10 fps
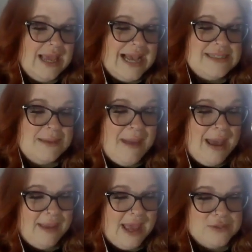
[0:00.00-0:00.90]
As a
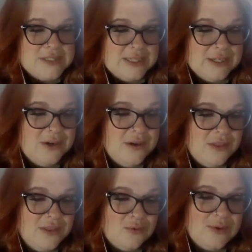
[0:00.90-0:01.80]
MAP counselor,
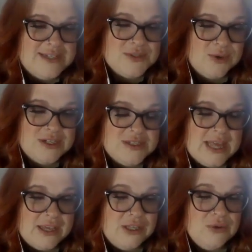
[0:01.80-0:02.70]
the resource
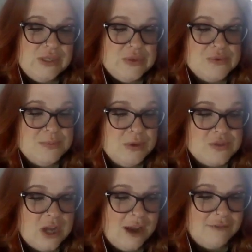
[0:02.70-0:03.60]
that you use
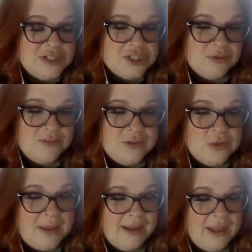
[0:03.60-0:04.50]
most often to
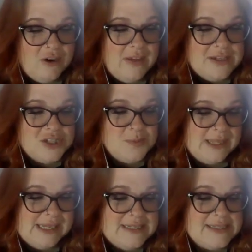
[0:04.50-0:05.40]
review Medicare Advantage
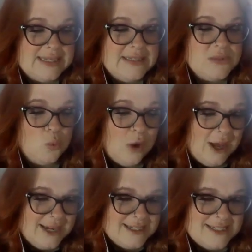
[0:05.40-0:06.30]
plans is
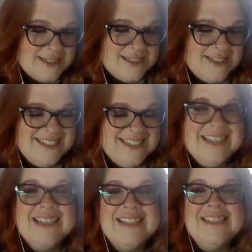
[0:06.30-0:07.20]
what?
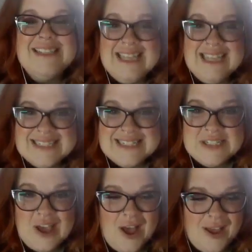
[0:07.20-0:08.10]
D as in
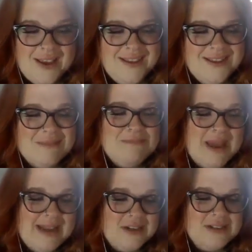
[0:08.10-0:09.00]
dog,
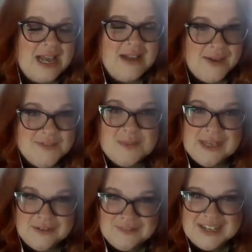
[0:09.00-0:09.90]
Medicare.gov's
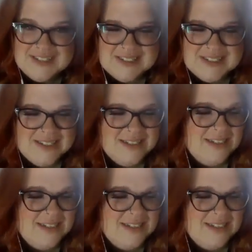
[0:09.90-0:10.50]
Plan Finder.